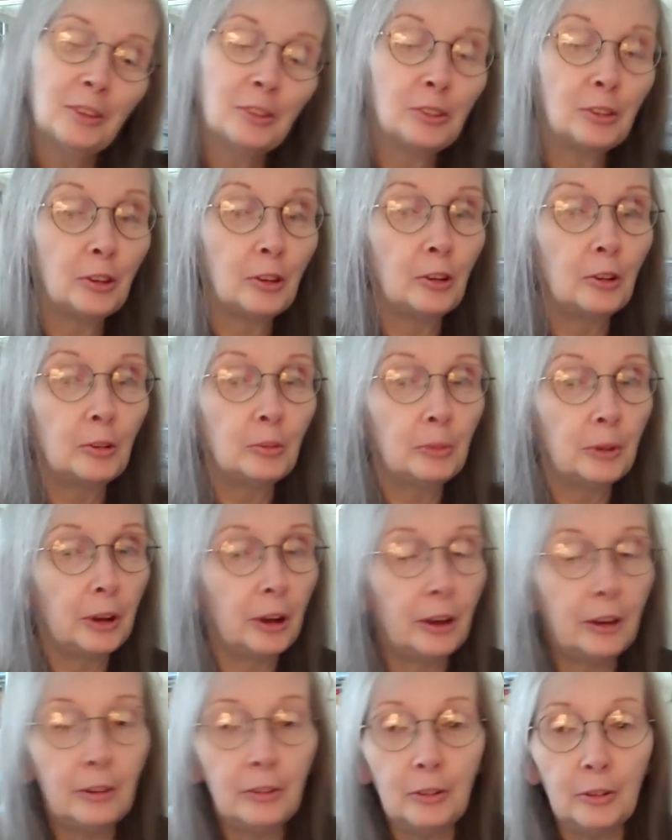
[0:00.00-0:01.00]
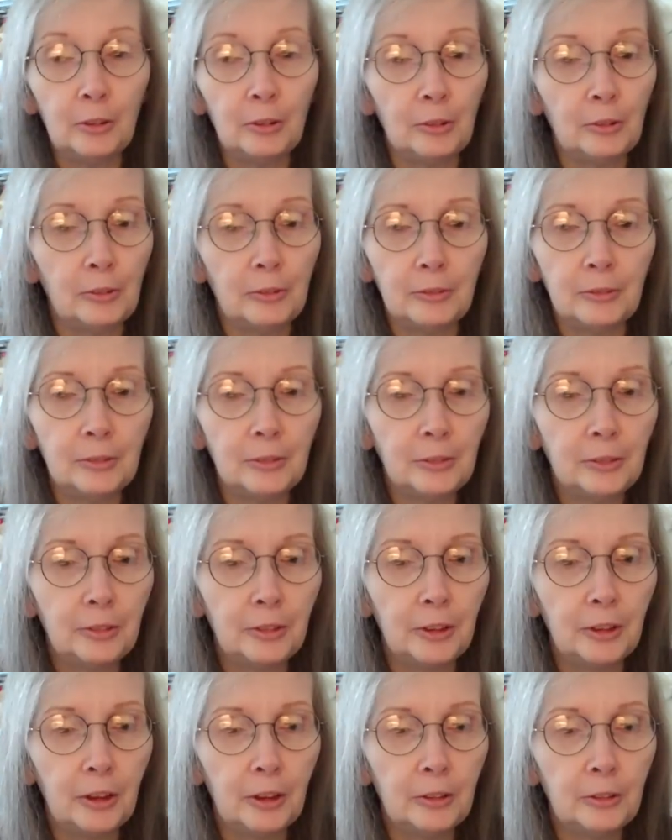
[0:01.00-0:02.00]
So, but I don't know,
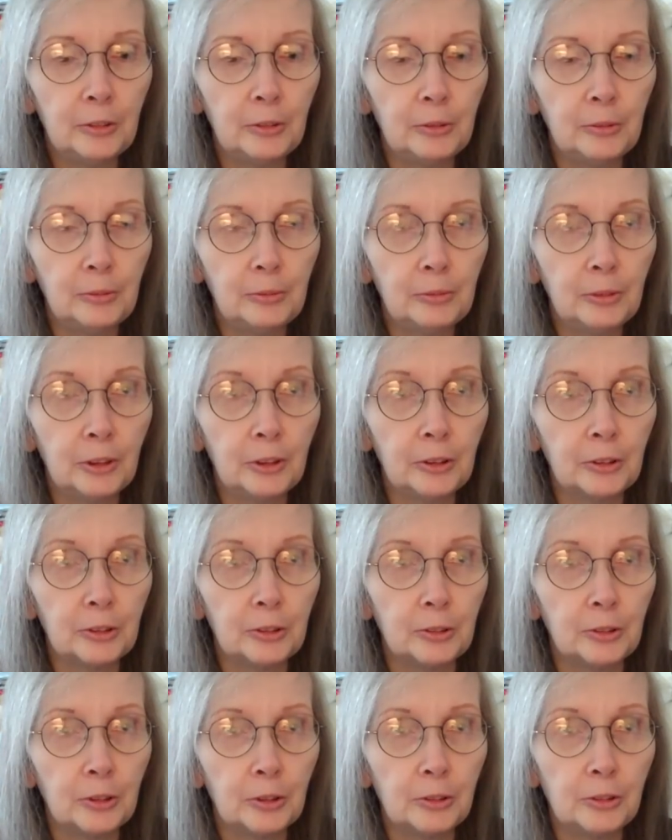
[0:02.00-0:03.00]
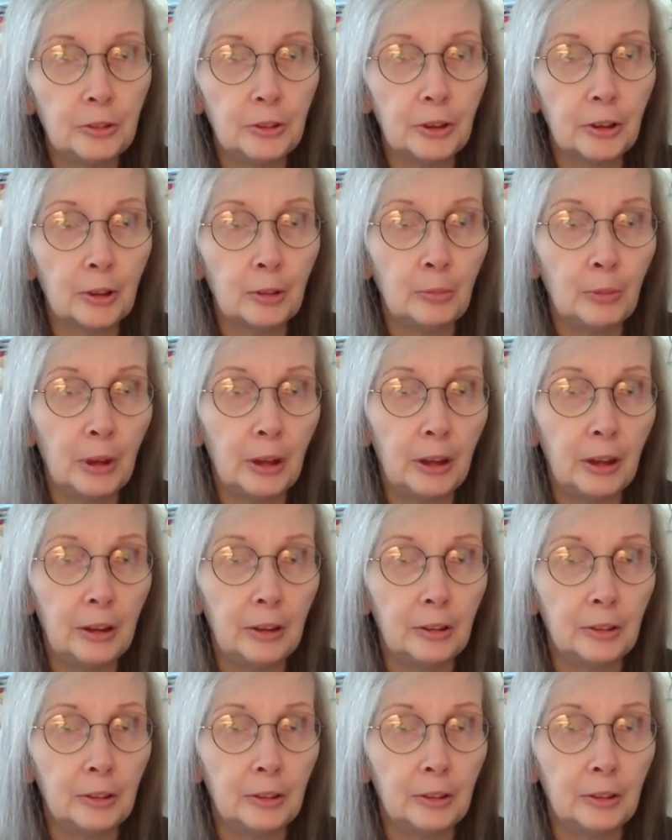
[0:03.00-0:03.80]
the other lyrics are so stuck in my head,